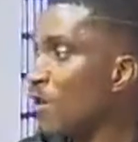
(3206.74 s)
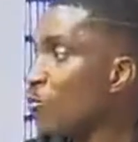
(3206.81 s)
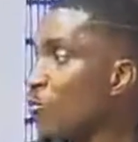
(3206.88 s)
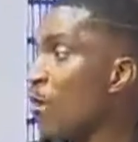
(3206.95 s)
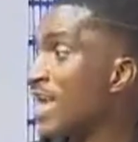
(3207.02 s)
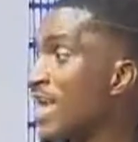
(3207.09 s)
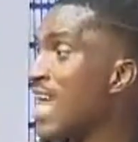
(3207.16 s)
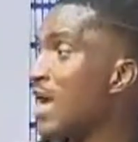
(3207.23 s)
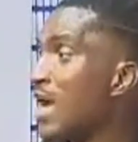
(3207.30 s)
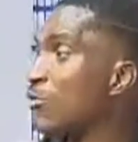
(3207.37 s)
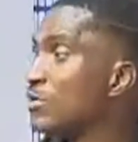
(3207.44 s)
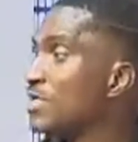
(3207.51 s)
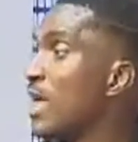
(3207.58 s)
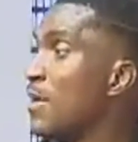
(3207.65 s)
When I,
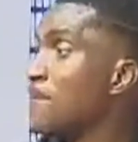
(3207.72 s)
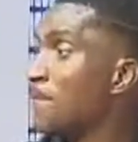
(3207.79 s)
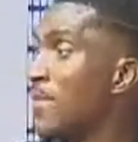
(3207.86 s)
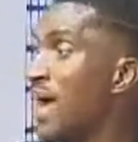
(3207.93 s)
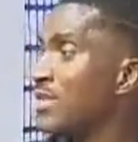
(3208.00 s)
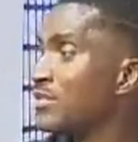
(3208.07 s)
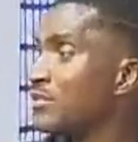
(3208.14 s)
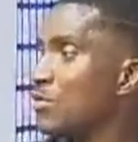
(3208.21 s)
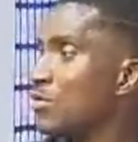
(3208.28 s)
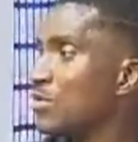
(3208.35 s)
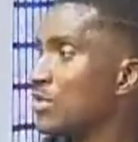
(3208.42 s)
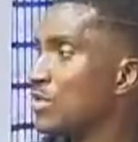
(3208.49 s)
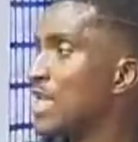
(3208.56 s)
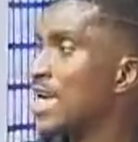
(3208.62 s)
they,
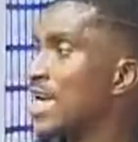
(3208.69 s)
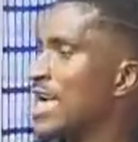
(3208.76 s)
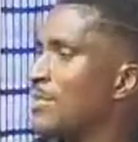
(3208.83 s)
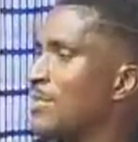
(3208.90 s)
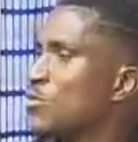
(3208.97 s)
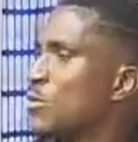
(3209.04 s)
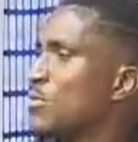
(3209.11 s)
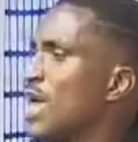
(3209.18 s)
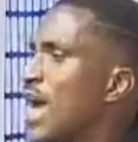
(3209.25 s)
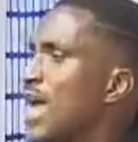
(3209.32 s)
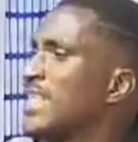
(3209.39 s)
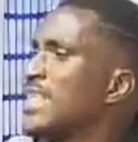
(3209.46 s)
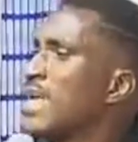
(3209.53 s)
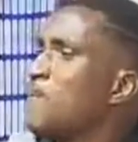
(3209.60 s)
look, they came to me
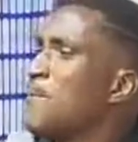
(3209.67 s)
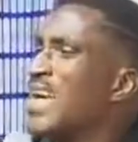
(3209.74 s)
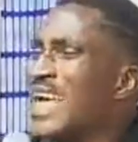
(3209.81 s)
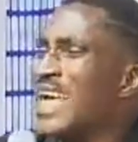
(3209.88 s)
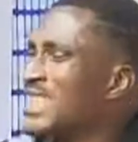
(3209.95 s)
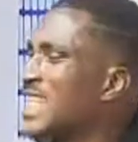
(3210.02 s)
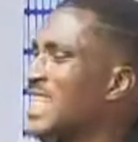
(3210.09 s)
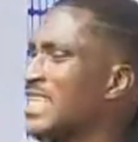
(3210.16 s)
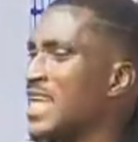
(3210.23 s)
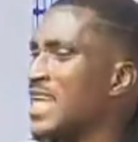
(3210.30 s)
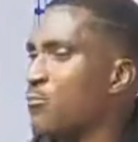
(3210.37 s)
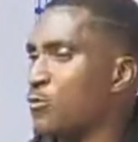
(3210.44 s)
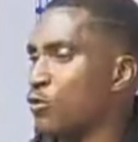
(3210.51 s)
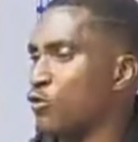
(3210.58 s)
and they marketed
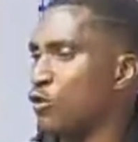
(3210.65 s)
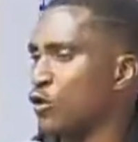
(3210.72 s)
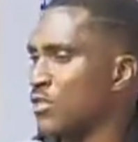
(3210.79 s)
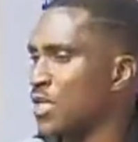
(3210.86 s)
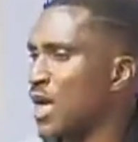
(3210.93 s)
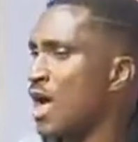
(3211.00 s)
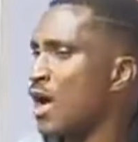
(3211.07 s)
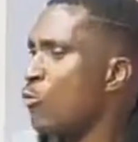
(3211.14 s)
their product.